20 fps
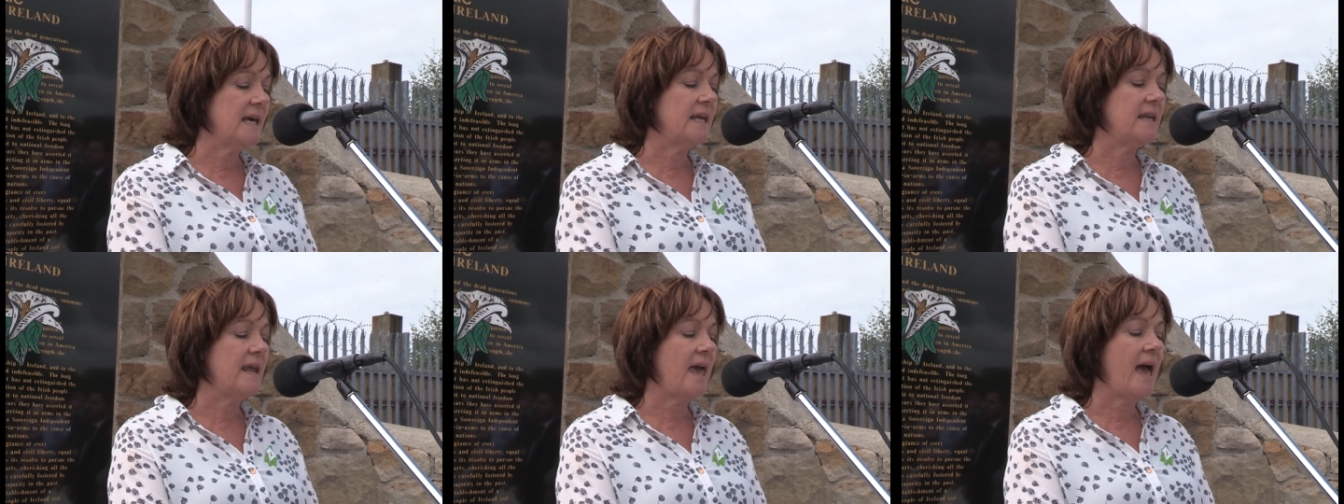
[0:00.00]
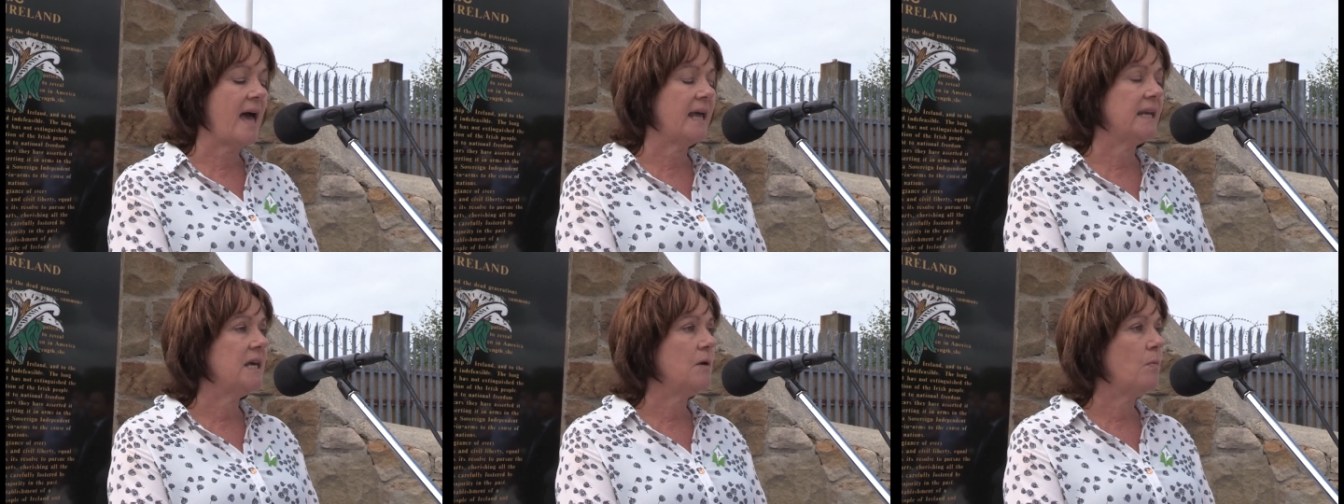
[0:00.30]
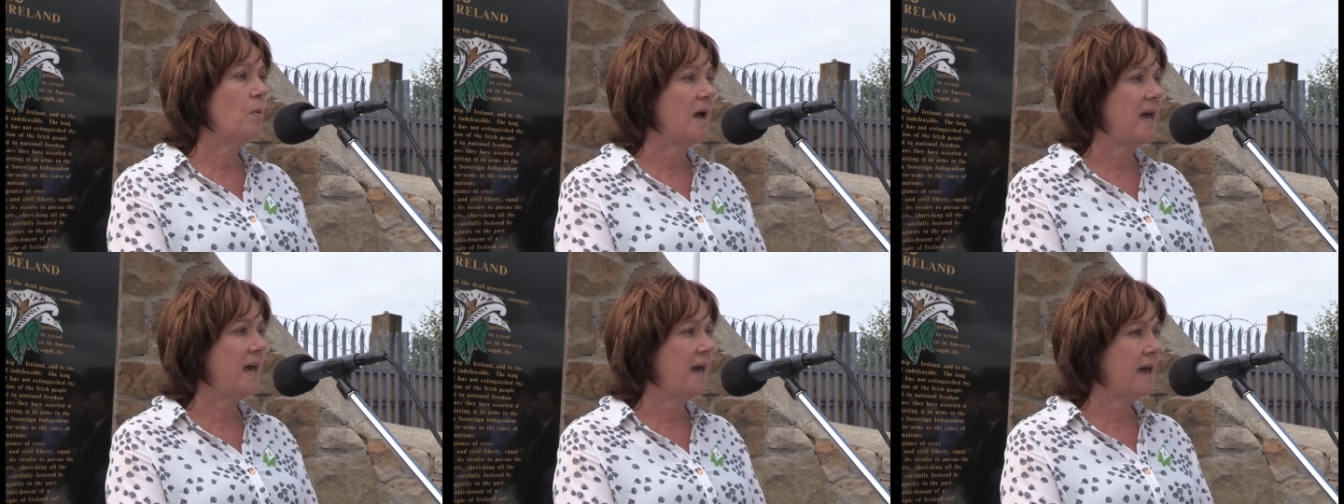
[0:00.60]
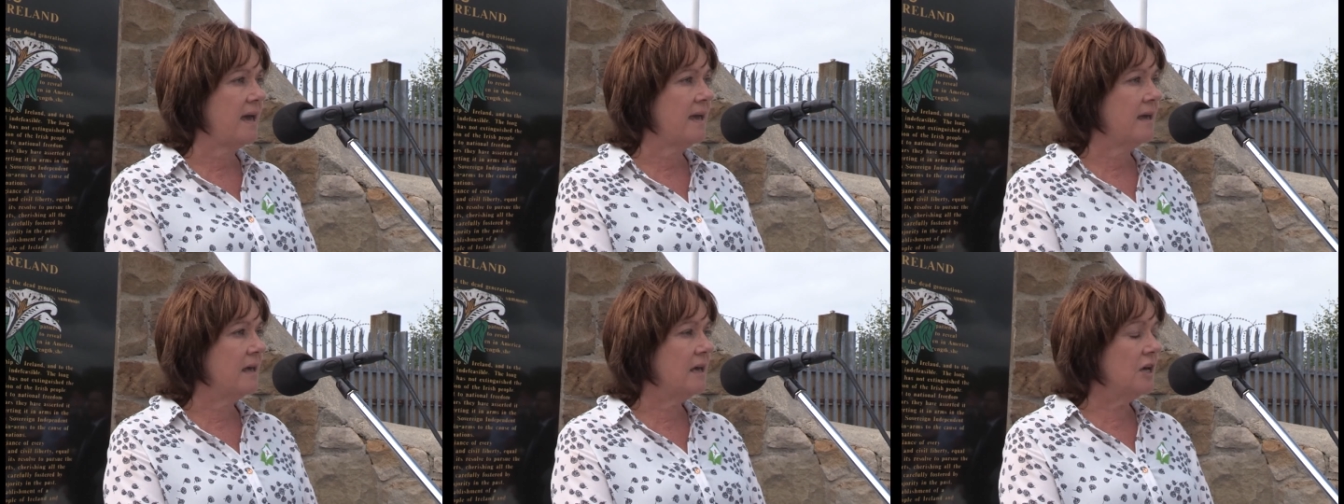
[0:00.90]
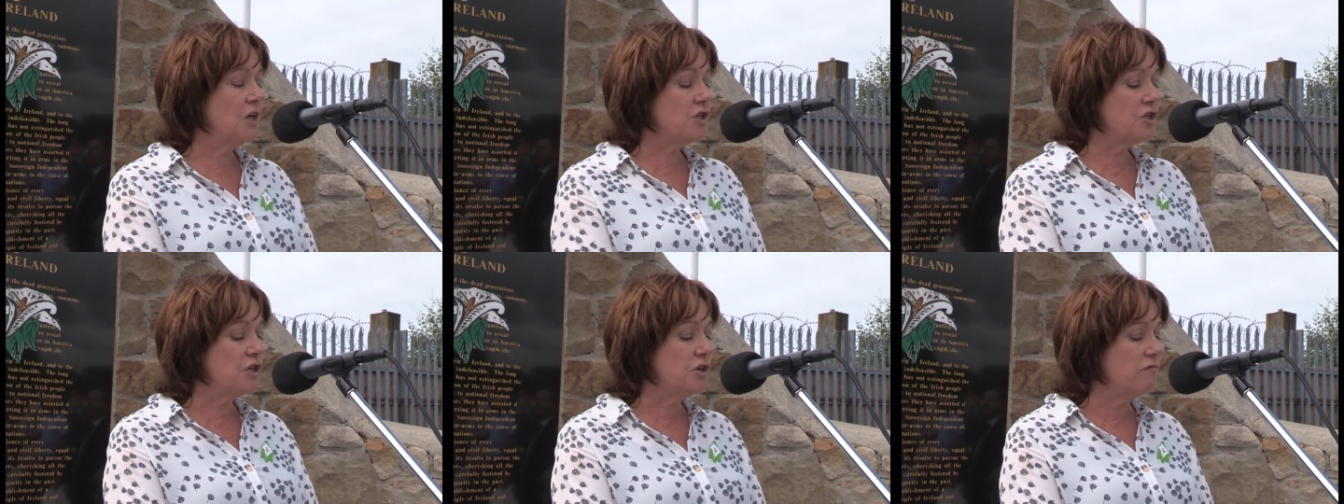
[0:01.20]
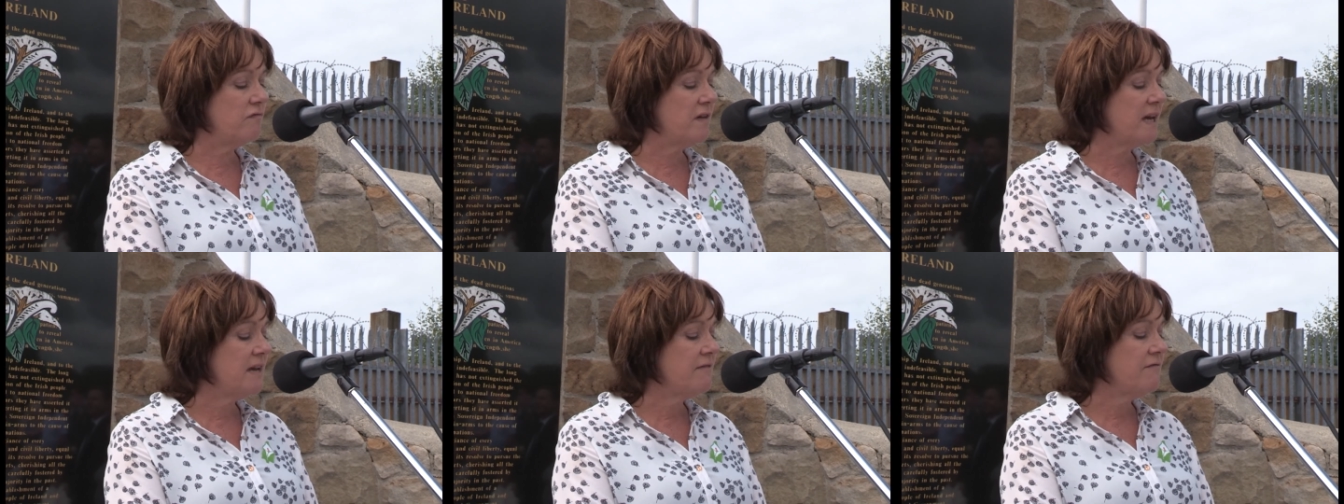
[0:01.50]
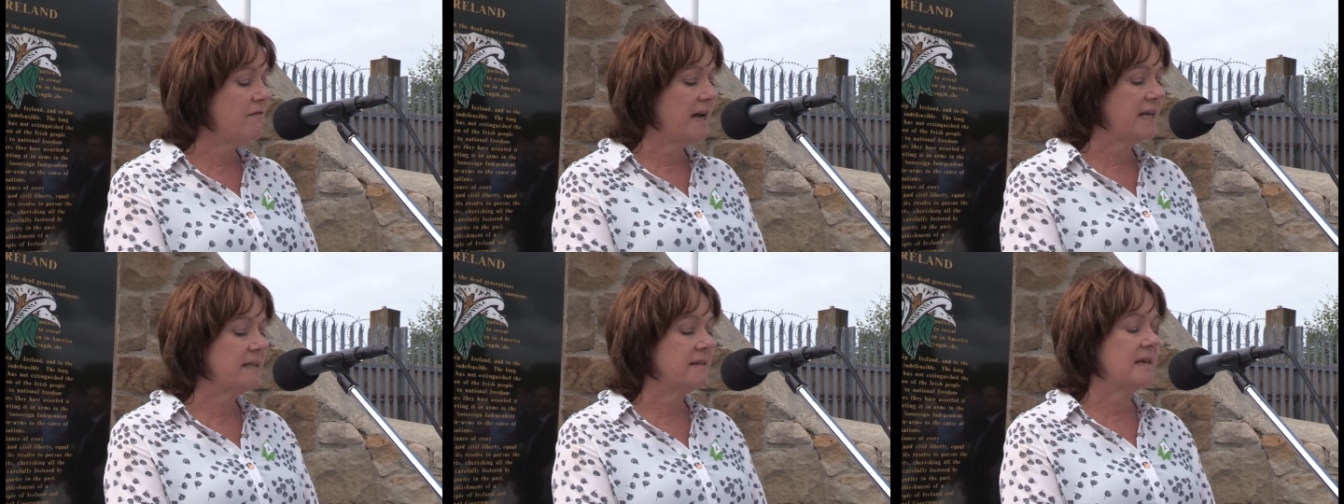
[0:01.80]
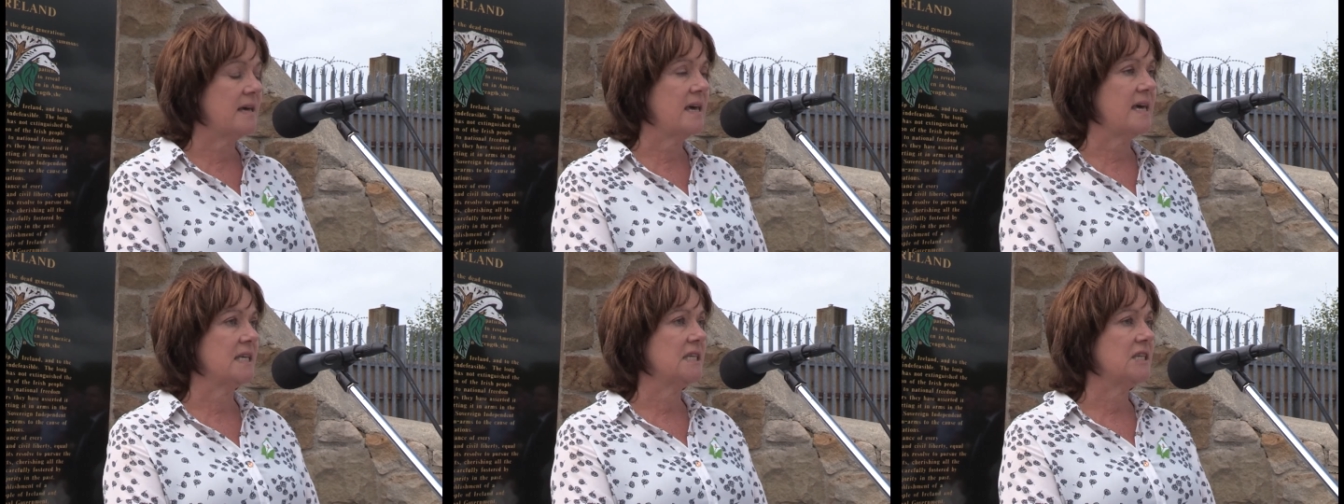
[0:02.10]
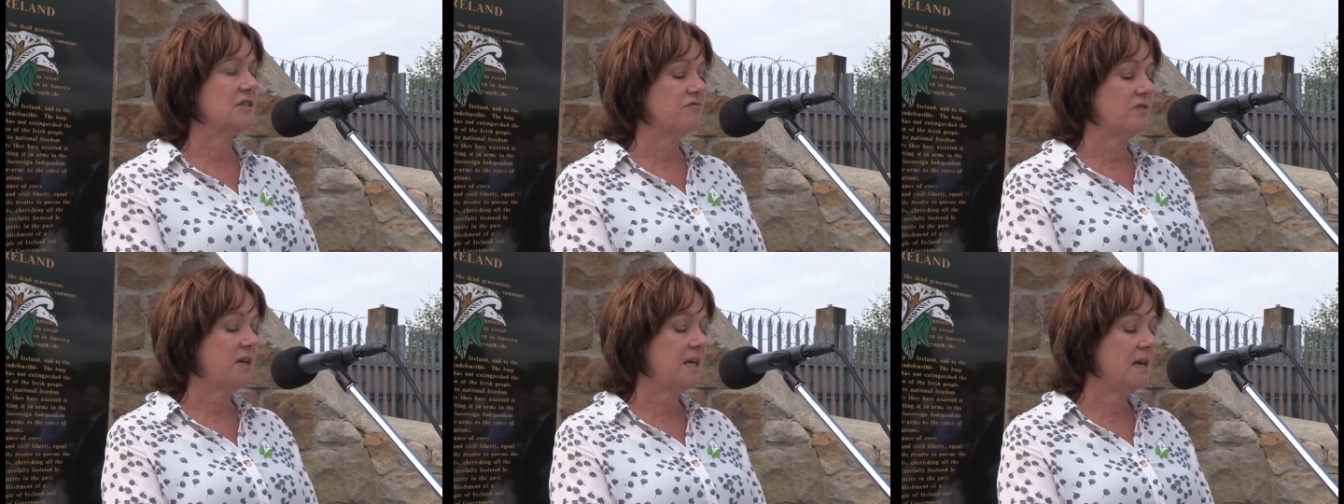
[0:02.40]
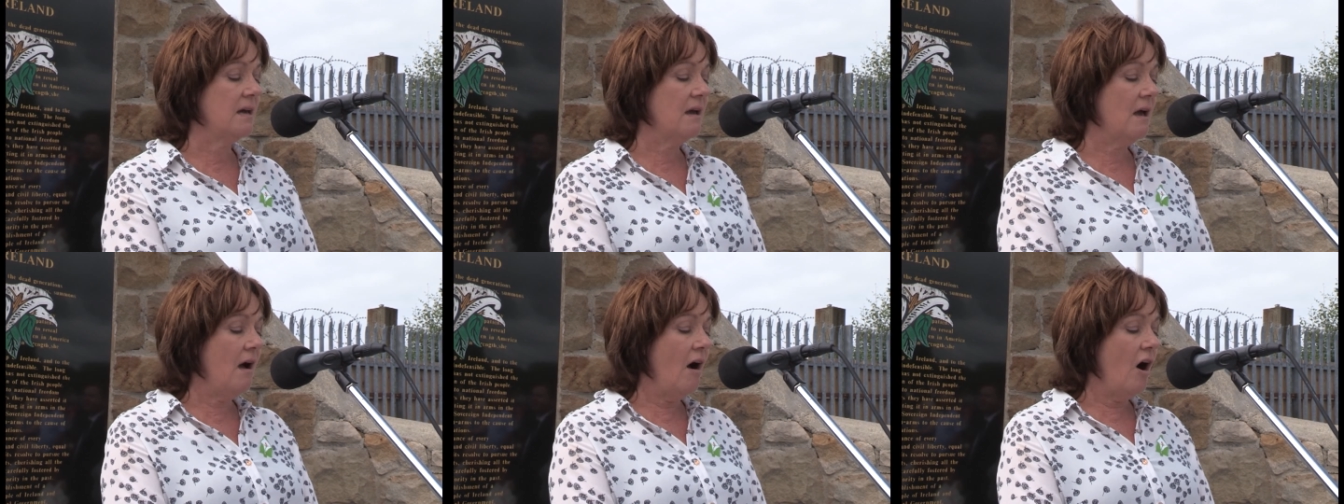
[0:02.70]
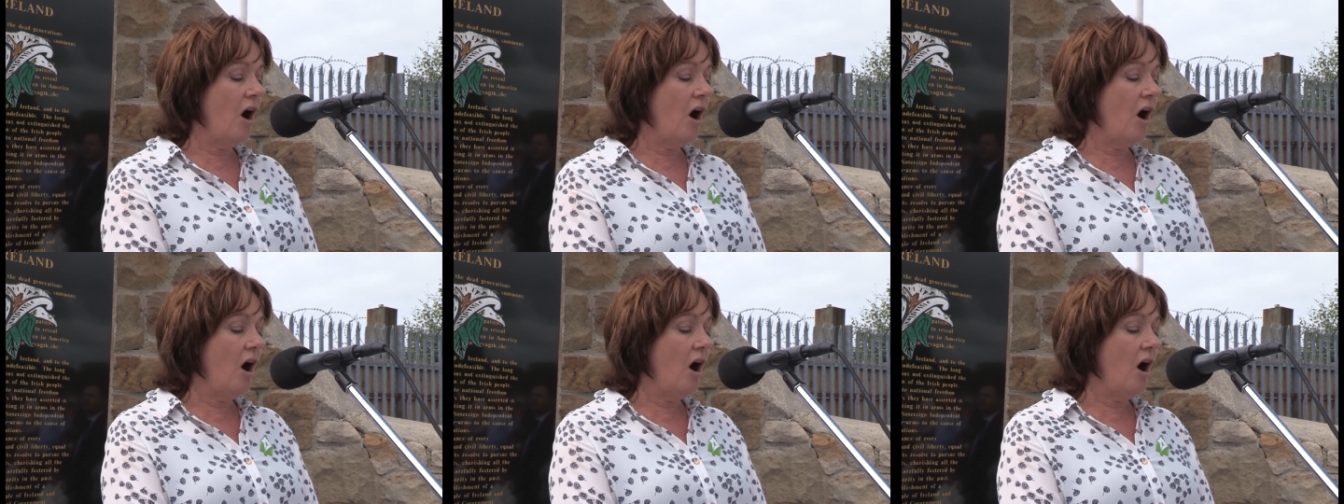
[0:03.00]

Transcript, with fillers: in any way to rewrite the history